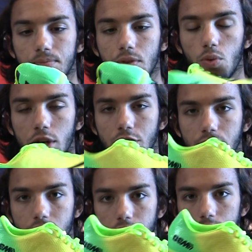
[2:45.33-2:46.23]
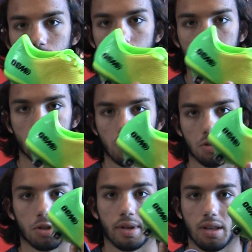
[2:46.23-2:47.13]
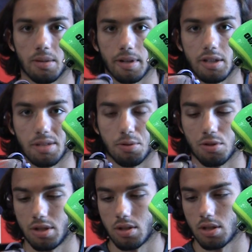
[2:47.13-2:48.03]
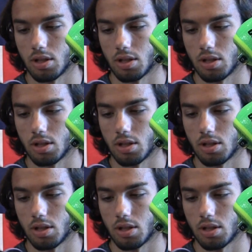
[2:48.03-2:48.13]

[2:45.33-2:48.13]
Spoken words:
If you watch a review or know anything about these boots,